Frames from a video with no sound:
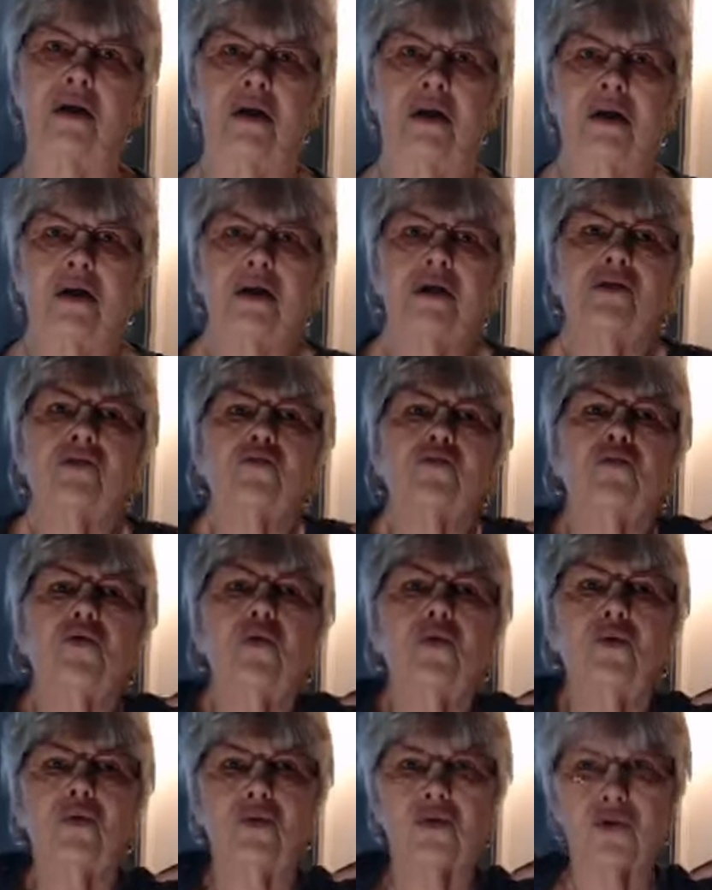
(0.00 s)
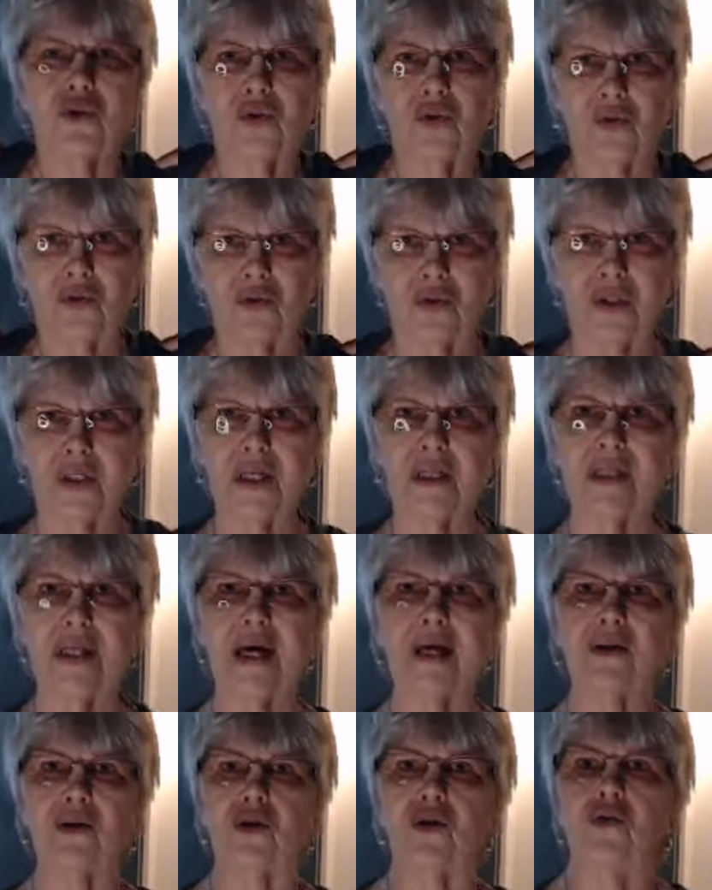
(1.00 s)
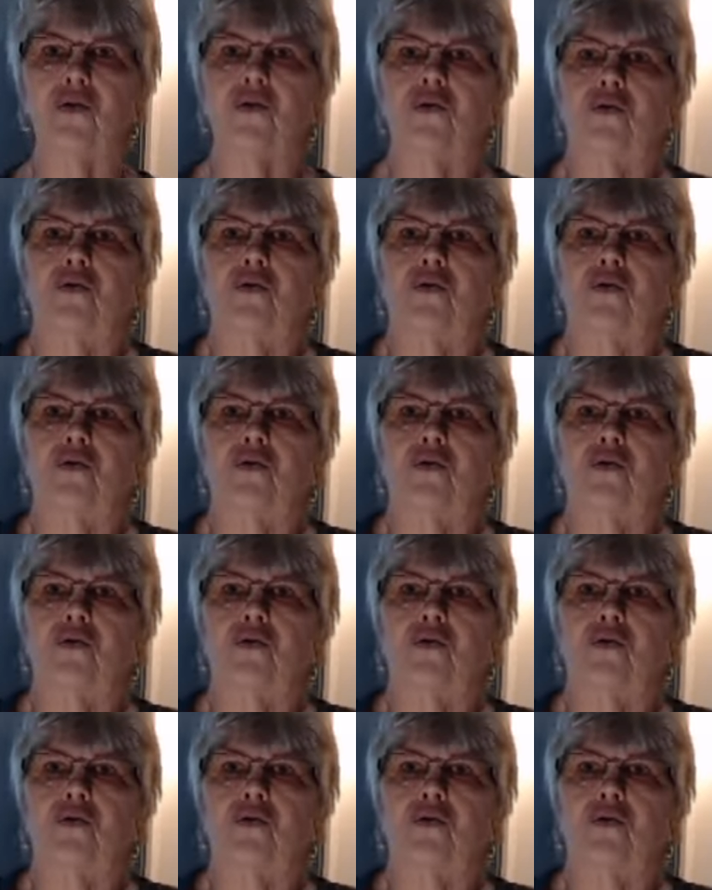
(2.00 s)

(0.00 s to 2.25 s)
Let's roll those shoulders, let that go.